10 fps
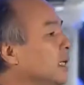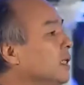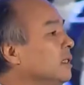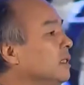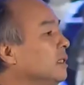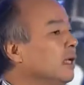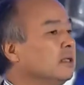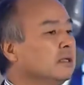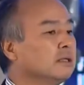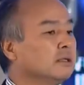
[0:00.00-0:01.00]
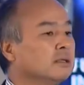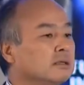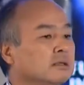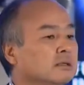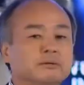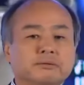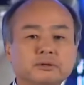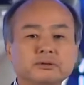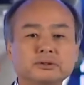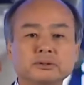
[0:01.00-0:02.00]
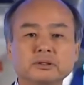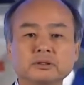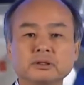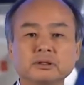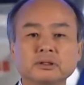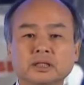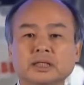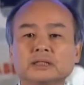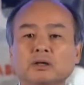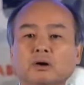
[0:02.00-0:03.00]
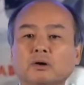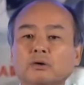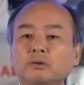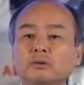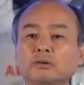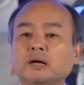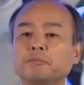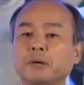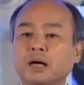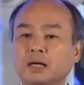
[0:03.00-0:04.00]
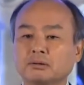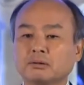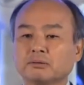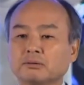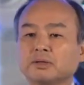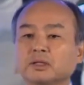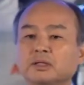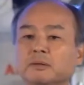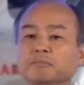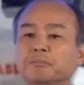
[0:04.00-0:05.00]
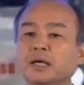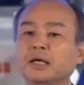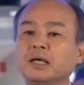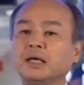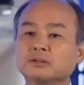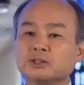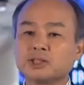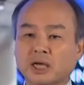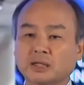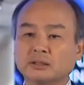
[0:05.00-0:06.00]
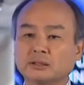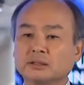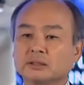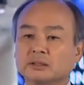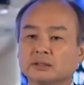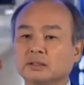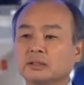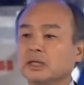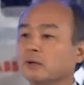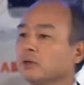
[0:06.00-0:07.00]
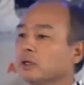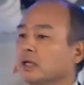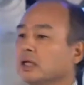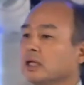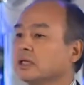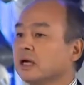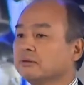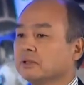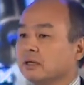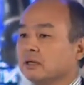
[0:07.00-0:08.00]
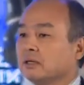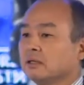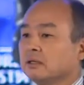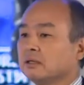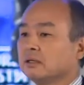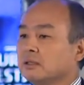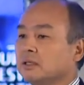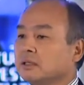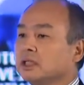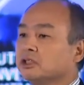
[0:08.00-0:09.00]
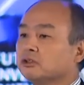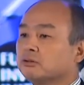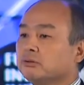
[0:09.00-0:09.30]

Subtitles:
internet revolution is only a part of the big change that we're going to encounter. This